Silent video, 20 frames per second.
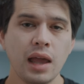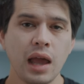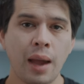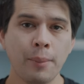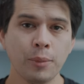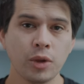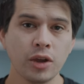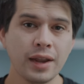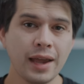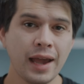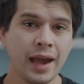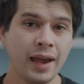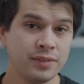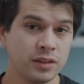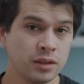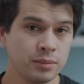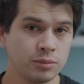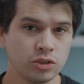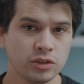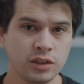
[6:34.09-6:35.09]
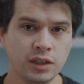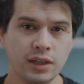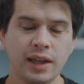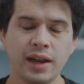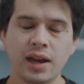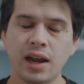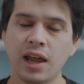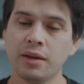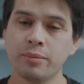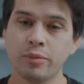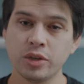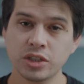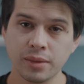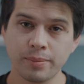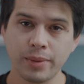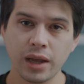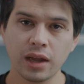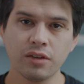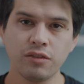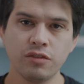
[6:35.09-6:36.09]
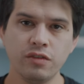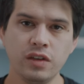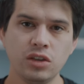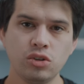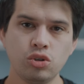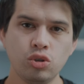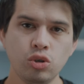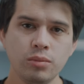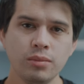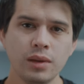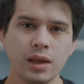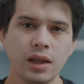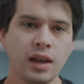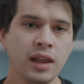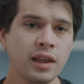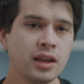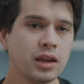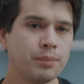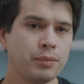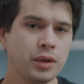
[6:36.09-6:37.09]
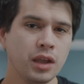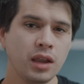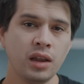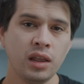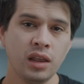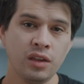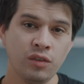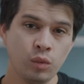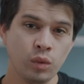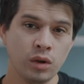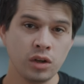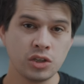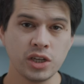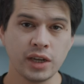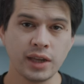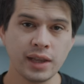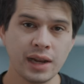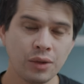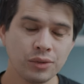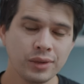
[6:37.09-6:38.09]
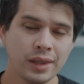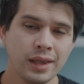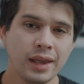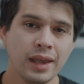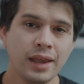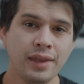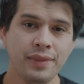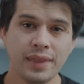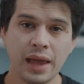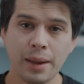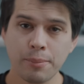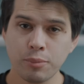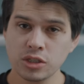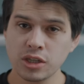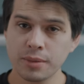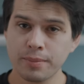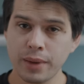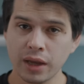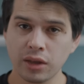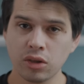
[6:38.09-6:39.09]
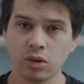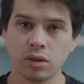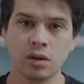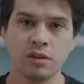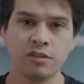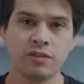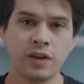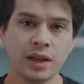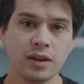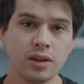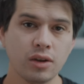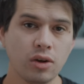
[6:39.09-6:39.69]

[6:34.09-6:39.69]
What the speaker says: I'm going to add them to the Airlight preset pack V2, link up here if you want to check it out. In that preset pack, you're going to find